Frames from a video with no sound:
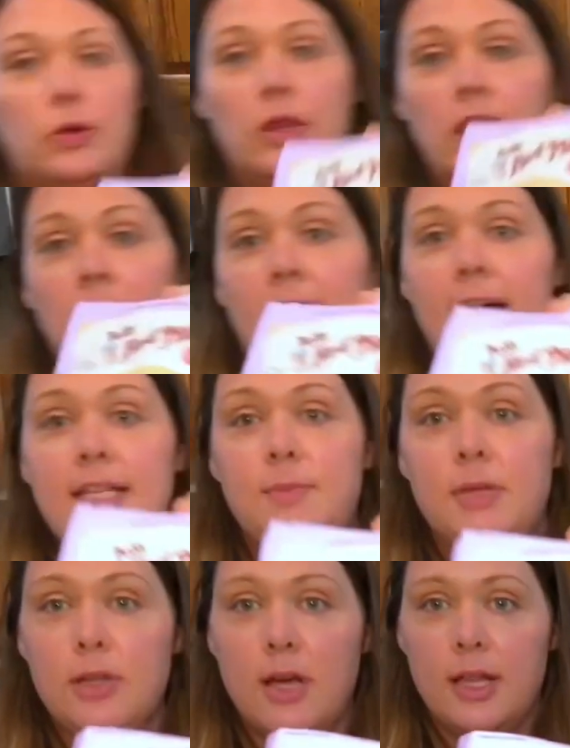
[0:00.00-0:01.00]
Last
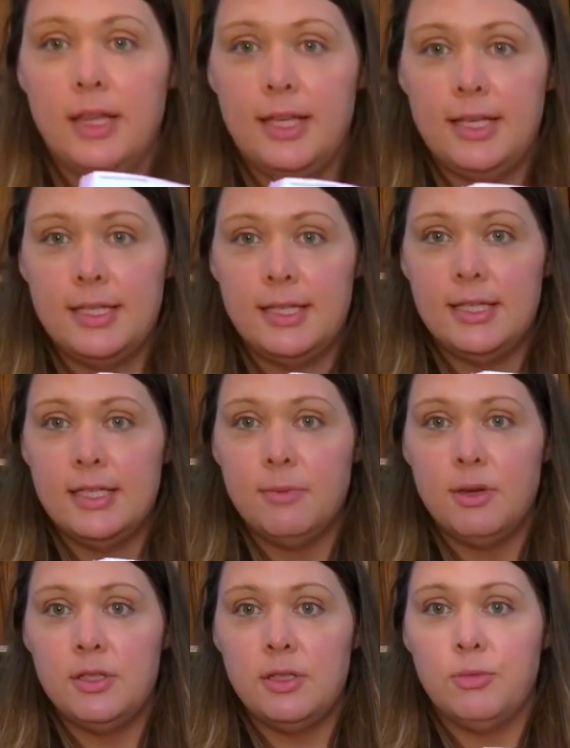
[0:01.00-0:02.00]
but not least, this is the
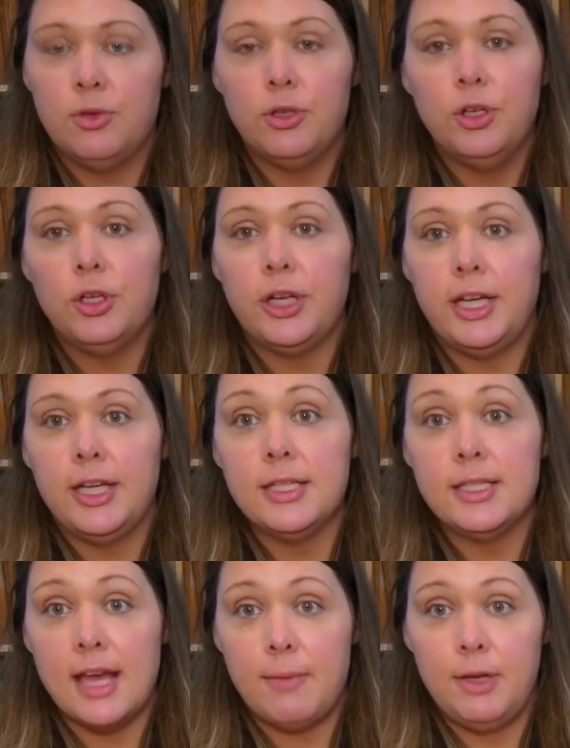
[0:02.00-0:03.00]
most important ingredient,
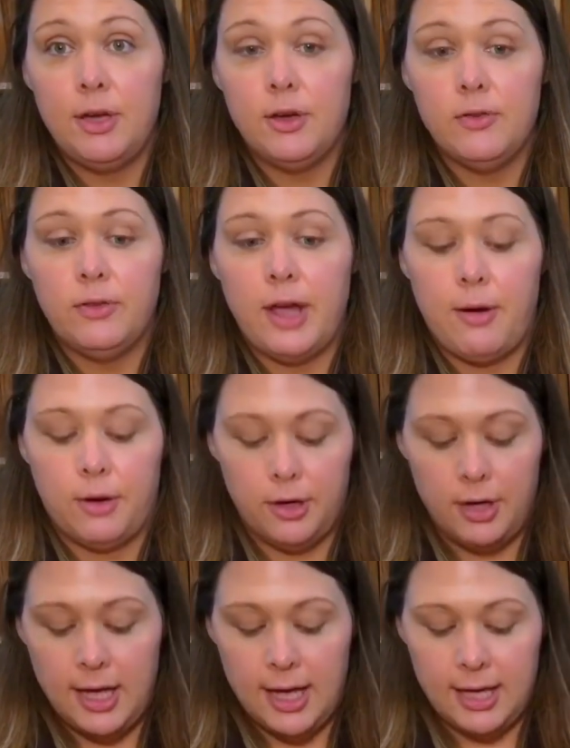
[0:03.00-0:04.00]
it's tapioca flour.
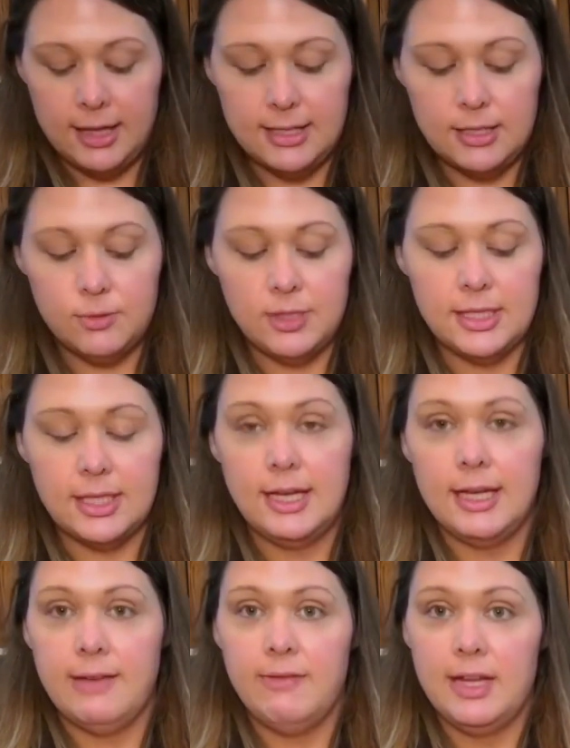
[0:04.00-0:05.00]
This is what's going to
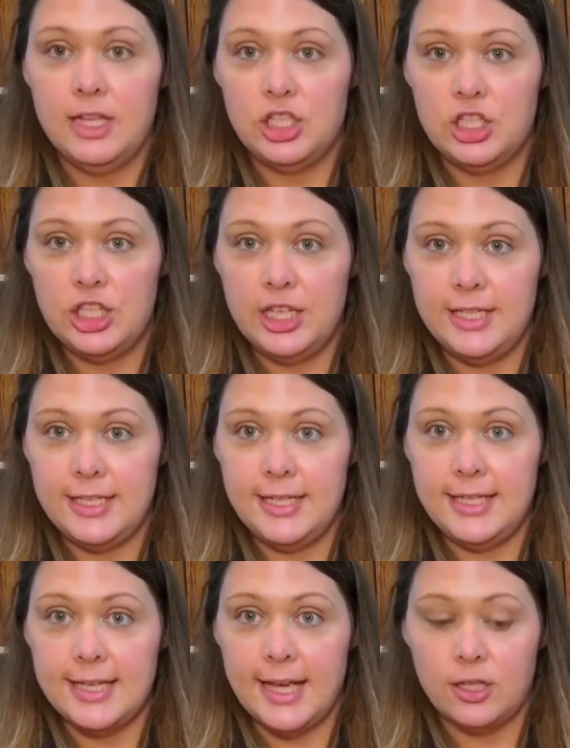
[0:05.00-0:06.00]
give it its
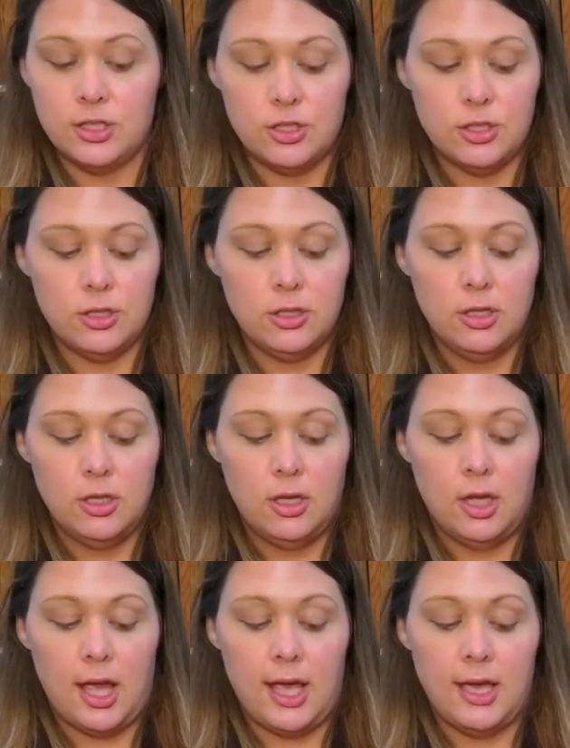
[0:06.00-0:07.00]
cheesy texture,
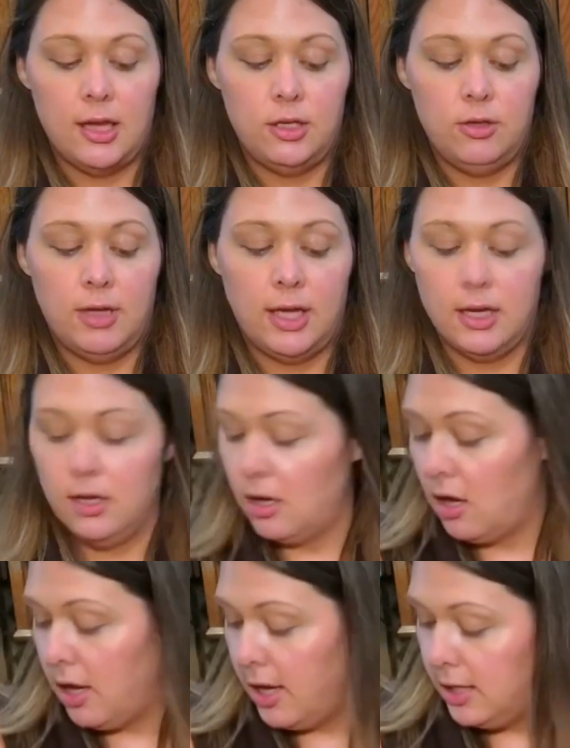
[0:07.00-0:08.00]
and you
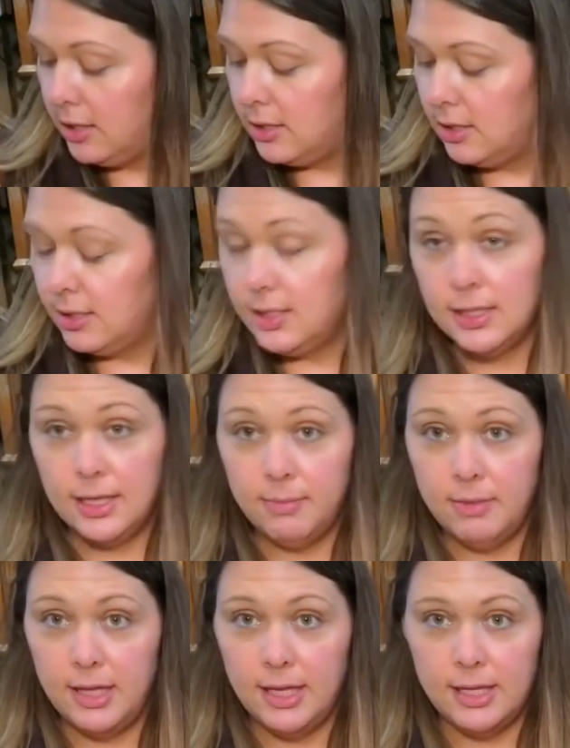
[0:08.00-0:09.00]
cannot
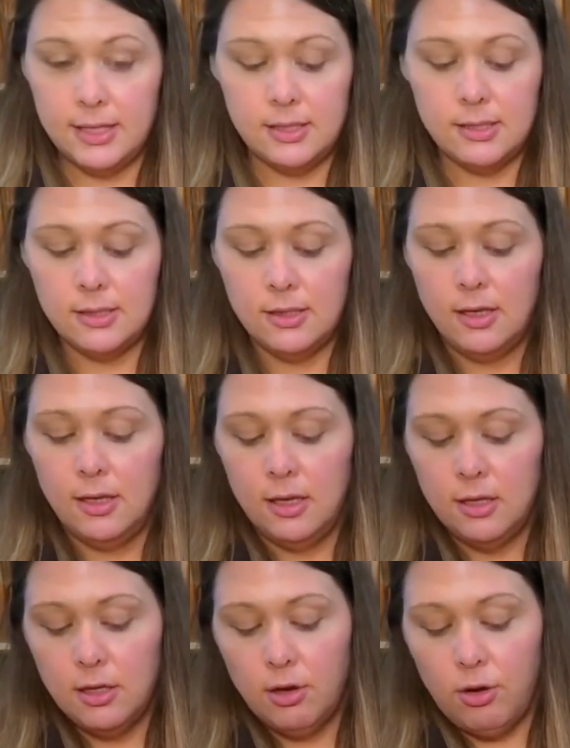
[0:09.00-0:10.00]
skip this
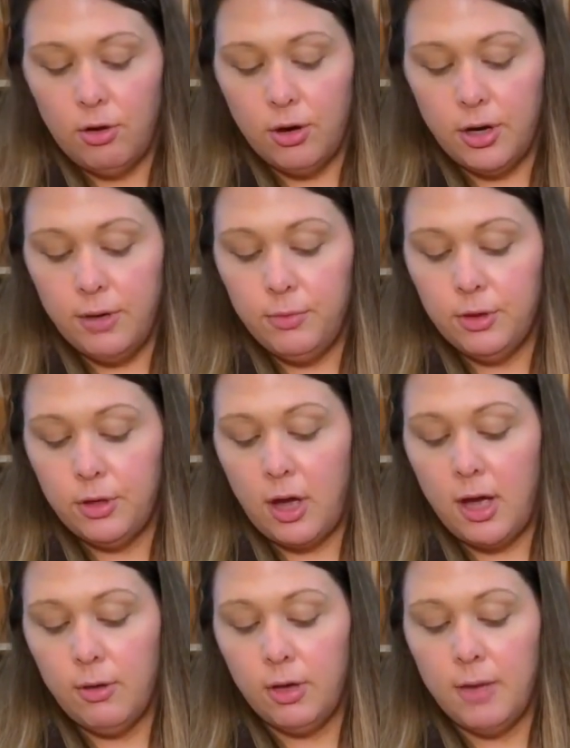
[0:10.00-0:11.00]
or it will
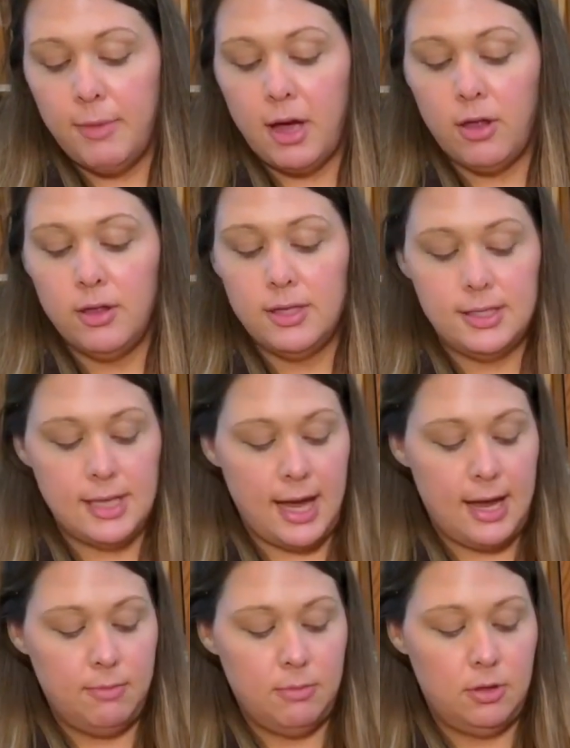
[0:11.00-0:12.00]
not come out the
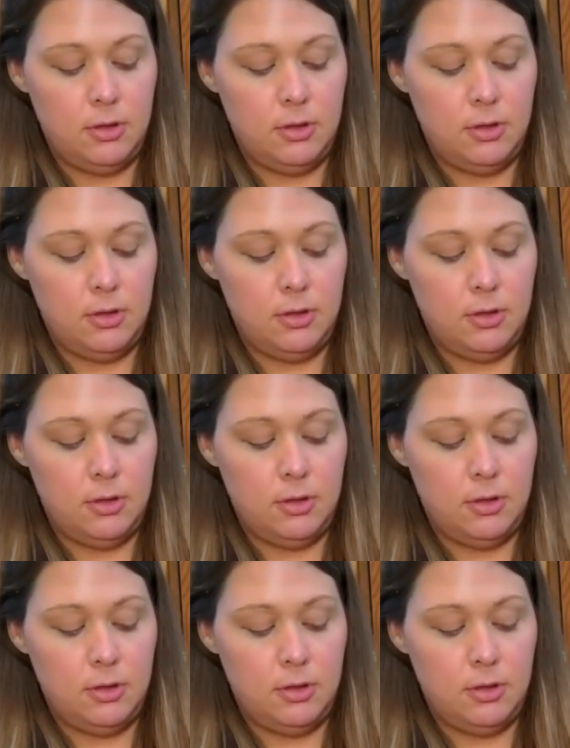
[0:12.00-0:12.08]
same.